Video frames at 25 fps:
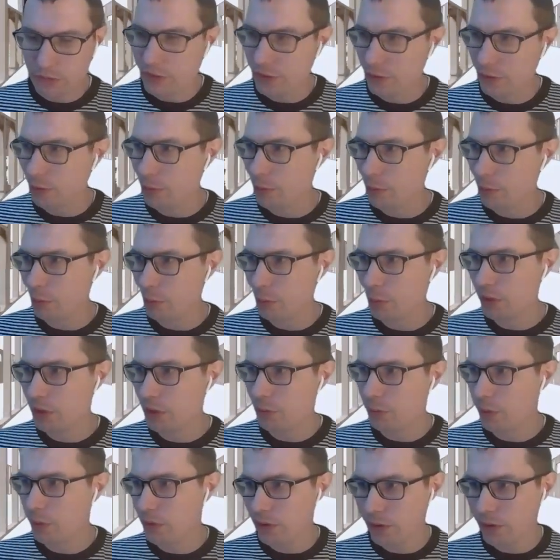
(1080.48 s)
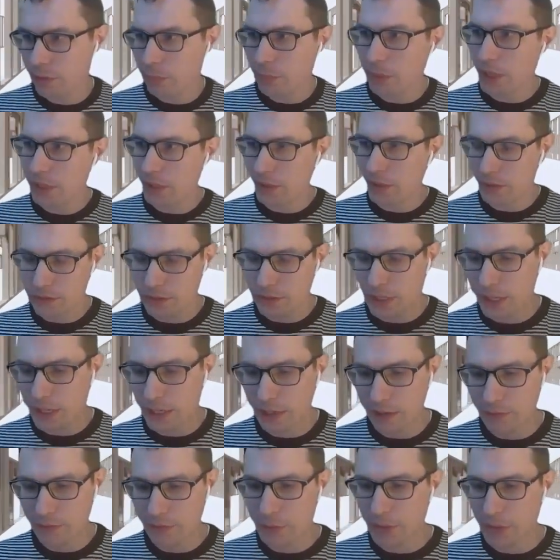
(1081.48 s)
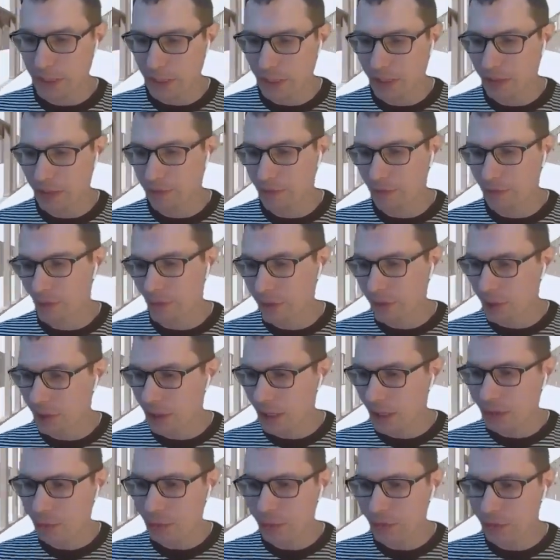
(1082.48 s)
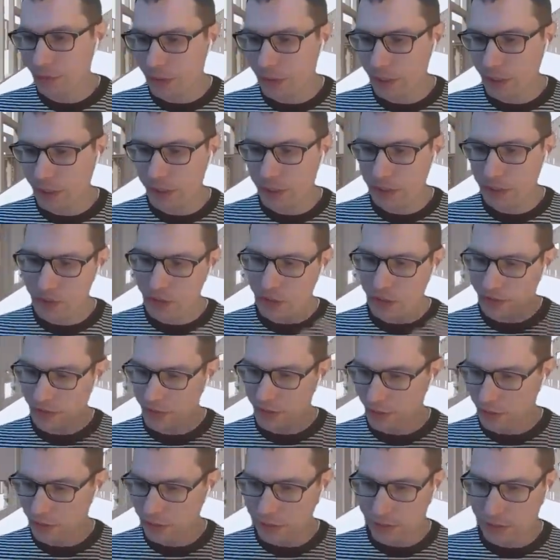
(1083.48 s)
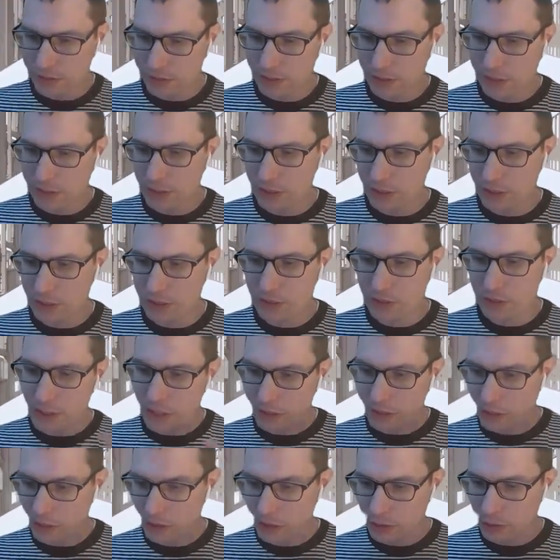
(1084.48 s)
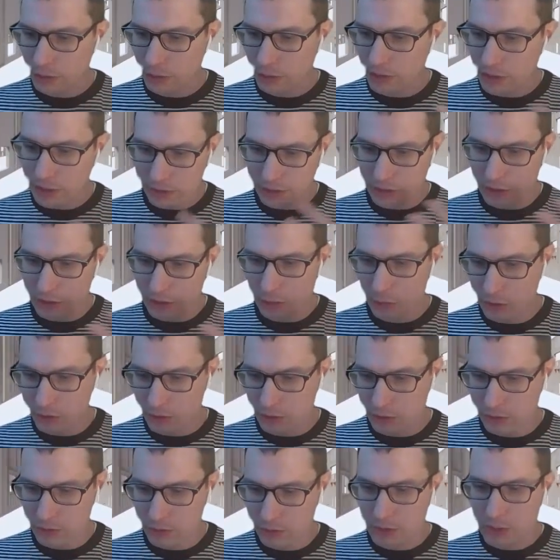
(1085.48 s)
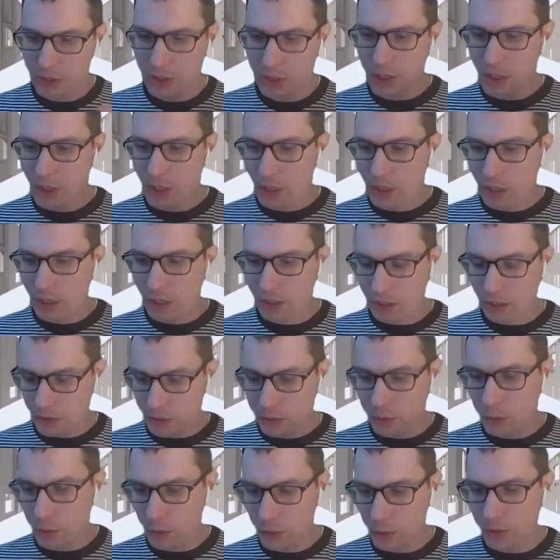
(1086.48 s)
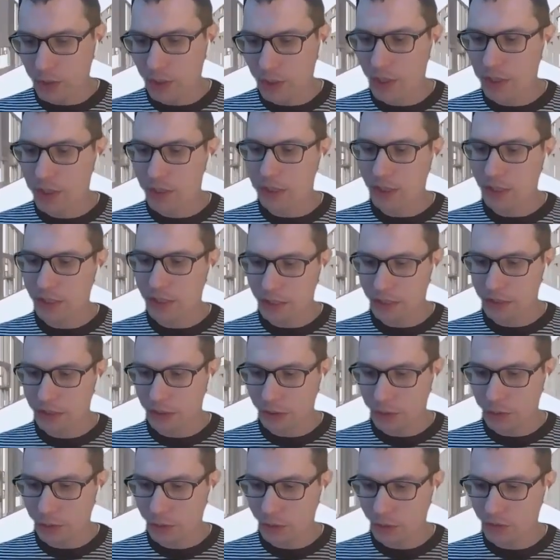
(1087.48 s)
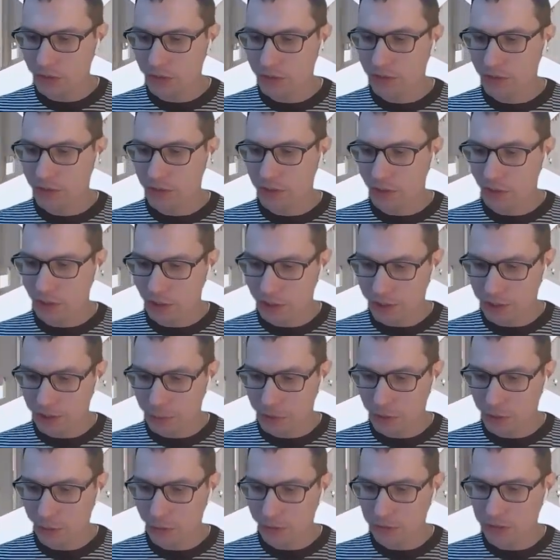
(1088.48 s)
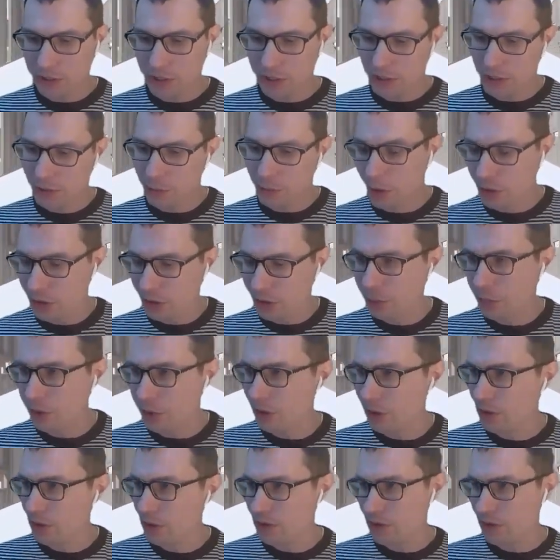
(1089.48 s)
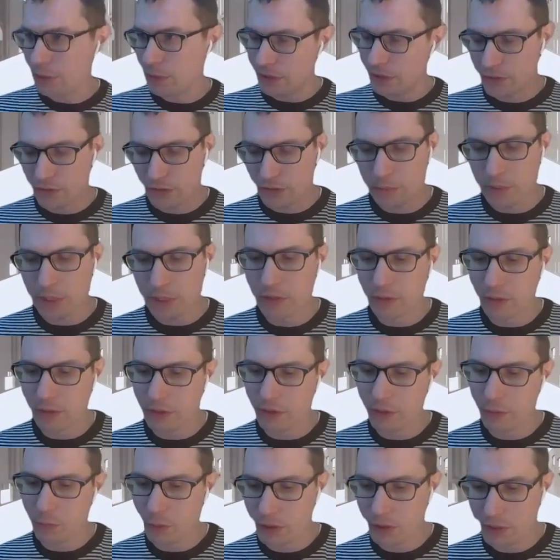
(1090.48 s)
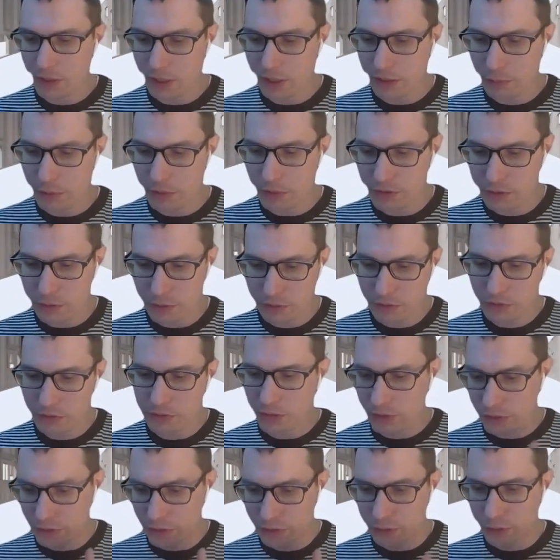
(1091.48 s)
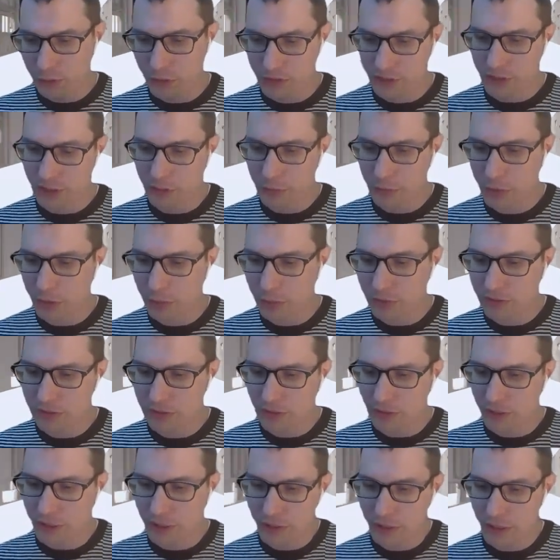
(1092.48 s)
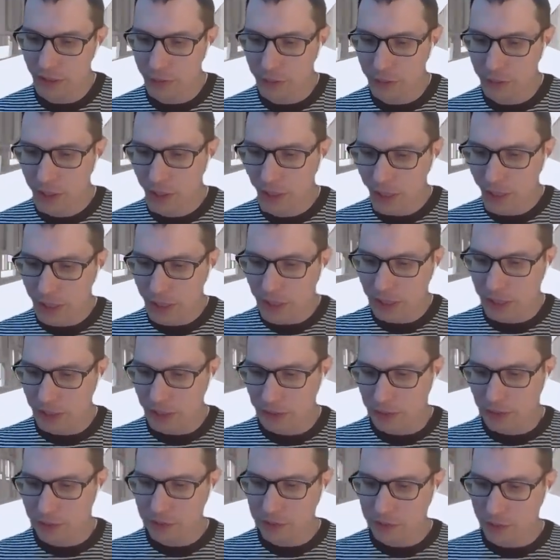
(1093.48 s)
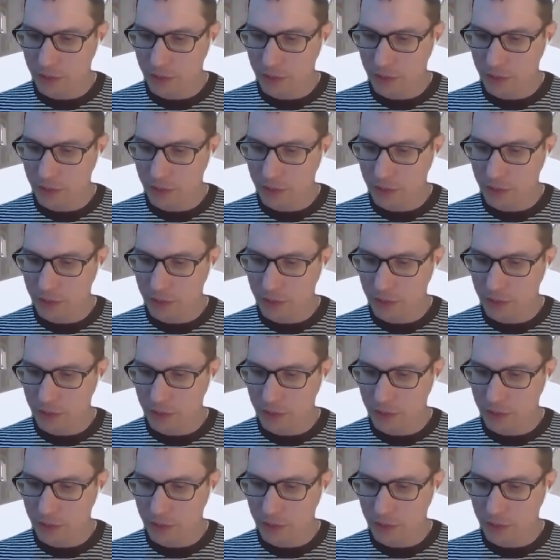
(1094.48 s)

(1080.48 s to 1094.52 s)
that we've been working with on my behalf, Edward Fang, Jessica Van Dyke, Natalie Kuhl, Ian Luke, Liam Kolstad, and Marley Barnes have been instrumental in the work that I've been doing. So I just want to take a moment to thank them. And,